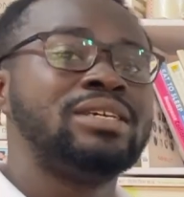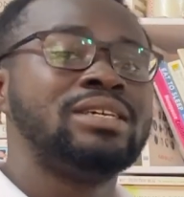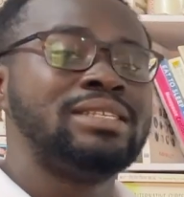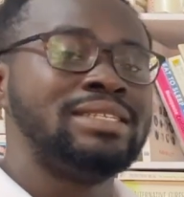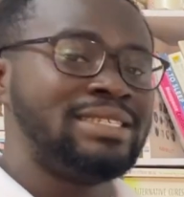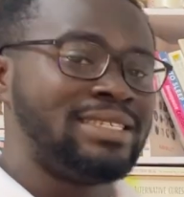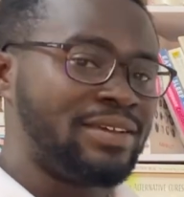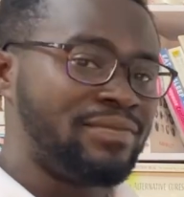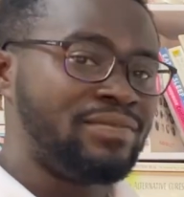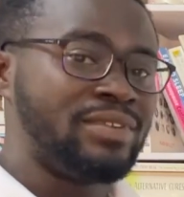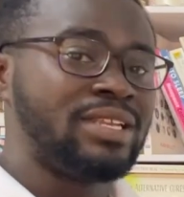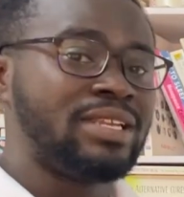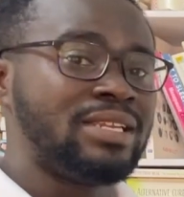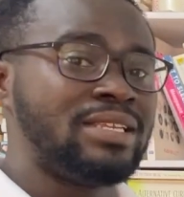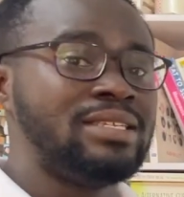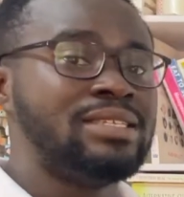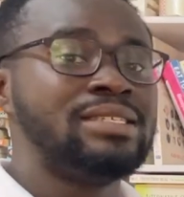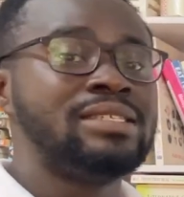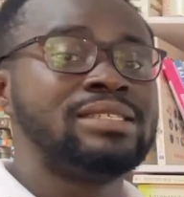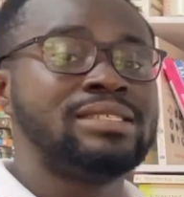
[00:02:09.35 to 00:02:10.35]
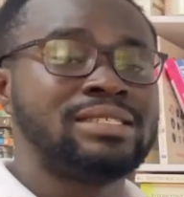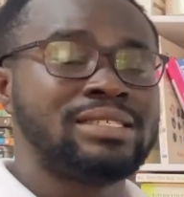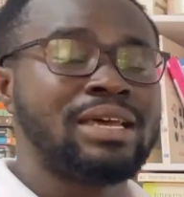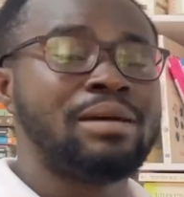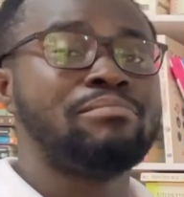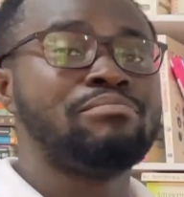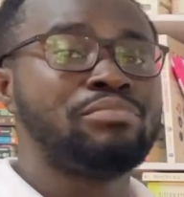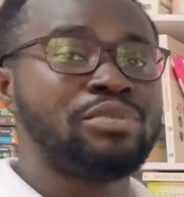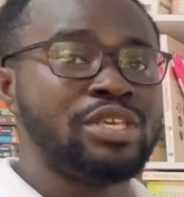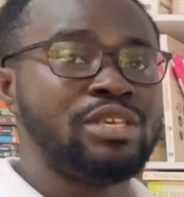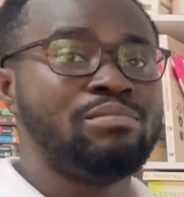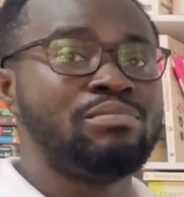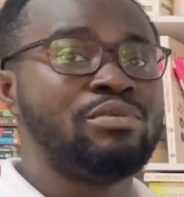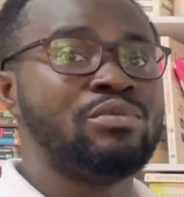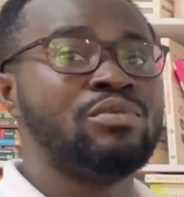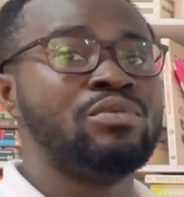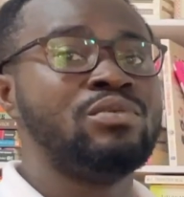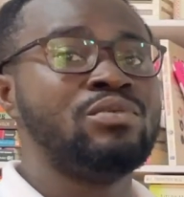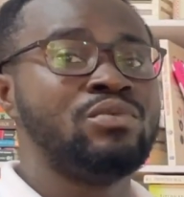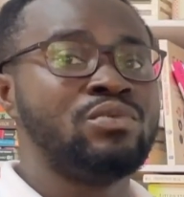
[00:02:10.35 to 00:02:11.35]
definitely some
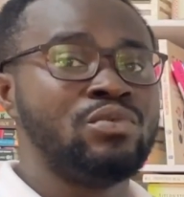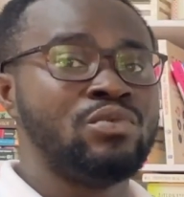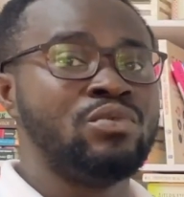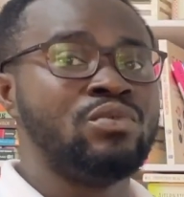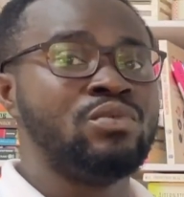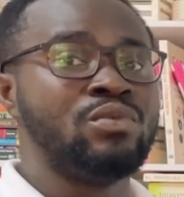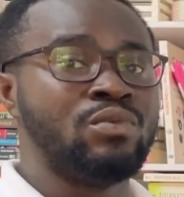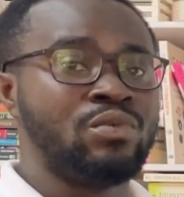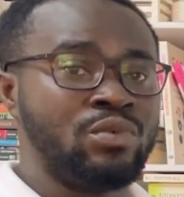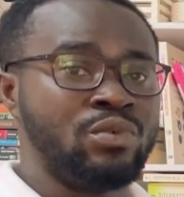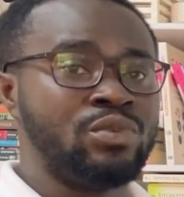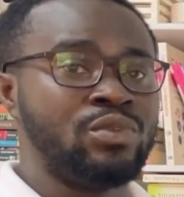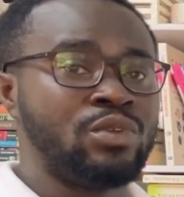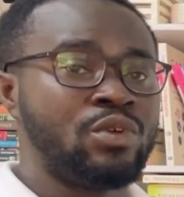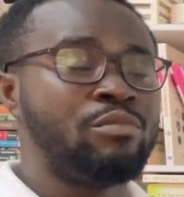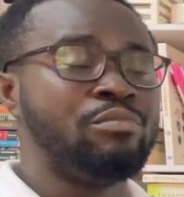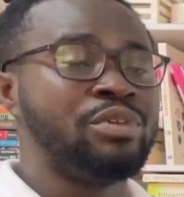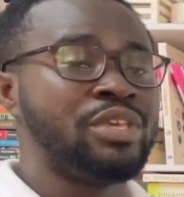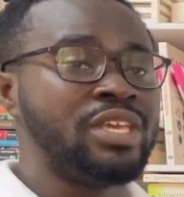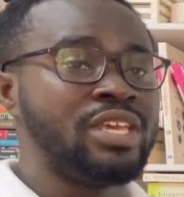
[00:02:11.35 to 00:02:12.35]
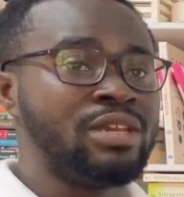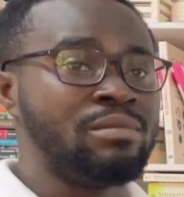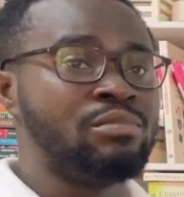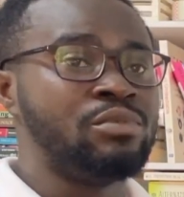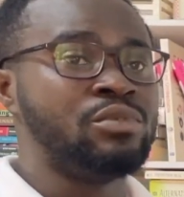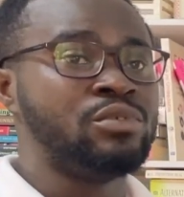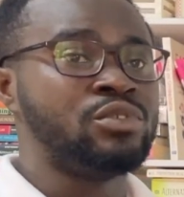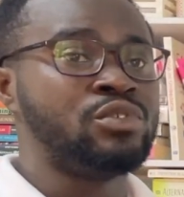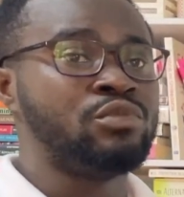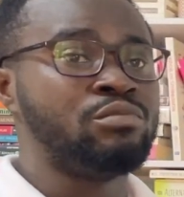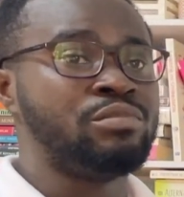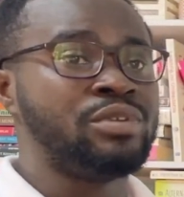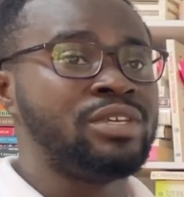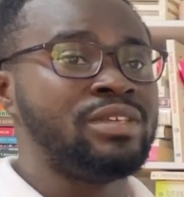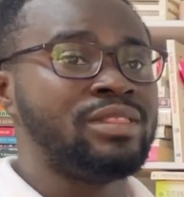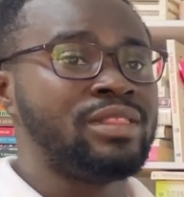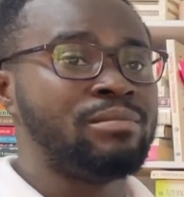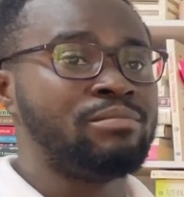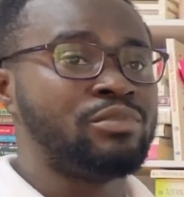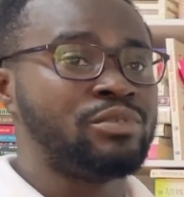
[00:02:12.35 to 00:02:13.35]
people will not be able to be in
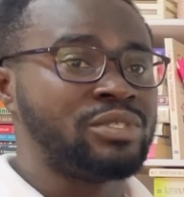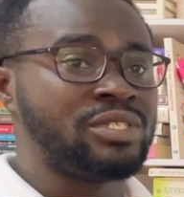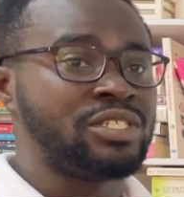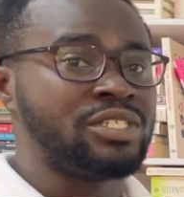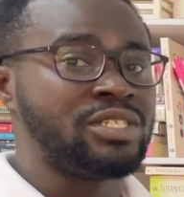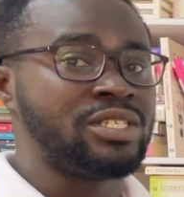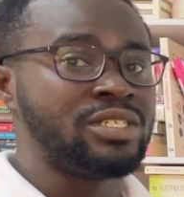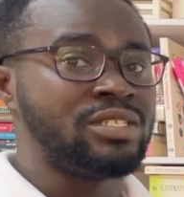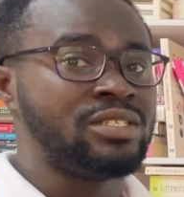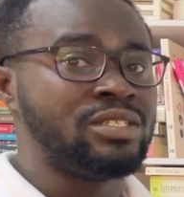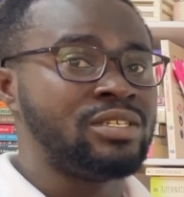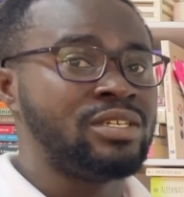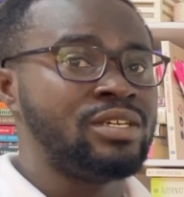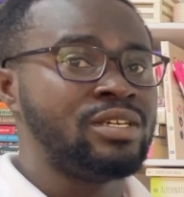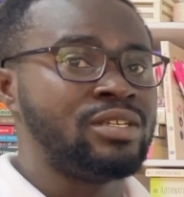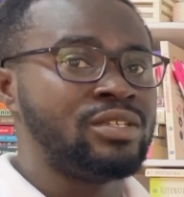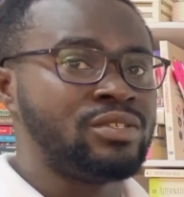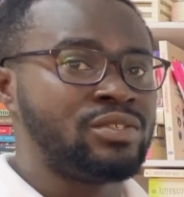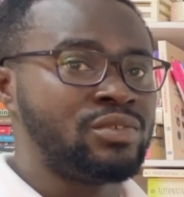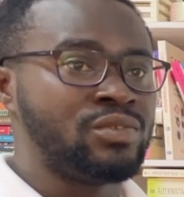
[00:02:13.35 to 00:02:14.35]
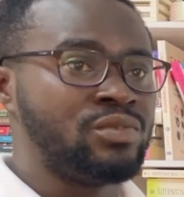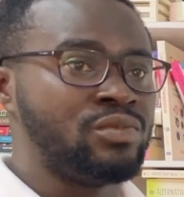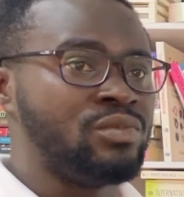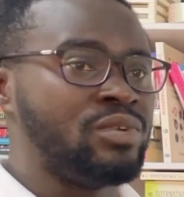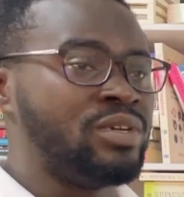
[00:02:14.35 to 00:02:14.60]
the position to